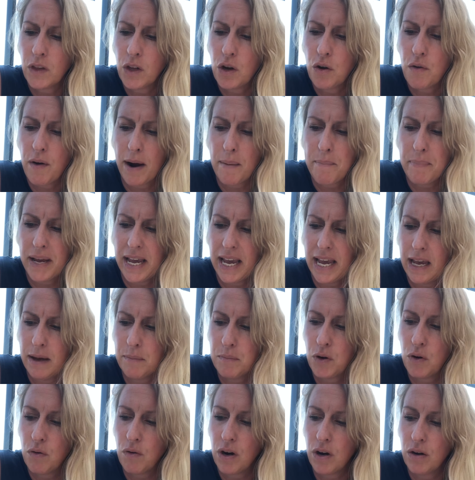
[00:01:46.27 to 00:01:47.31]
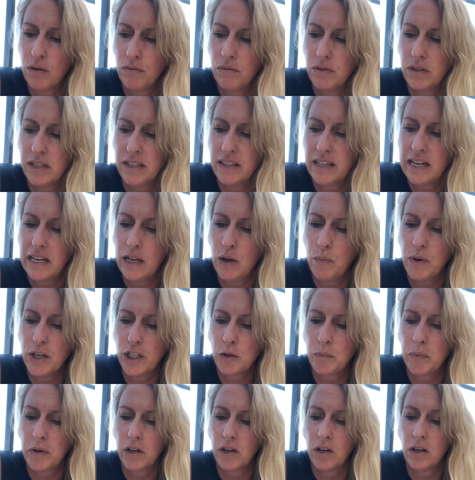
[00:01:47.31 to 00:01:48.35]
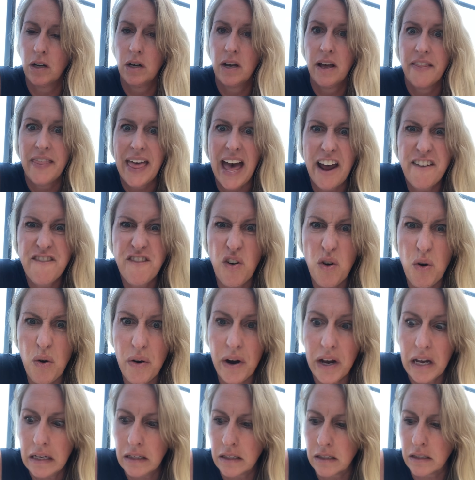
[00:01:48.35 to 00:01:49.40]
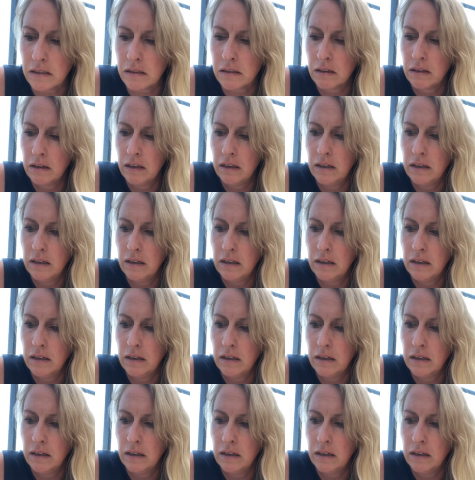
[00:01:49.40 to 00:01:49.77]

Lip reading: Grandpa Abe groaned and then he whispered, "That voice!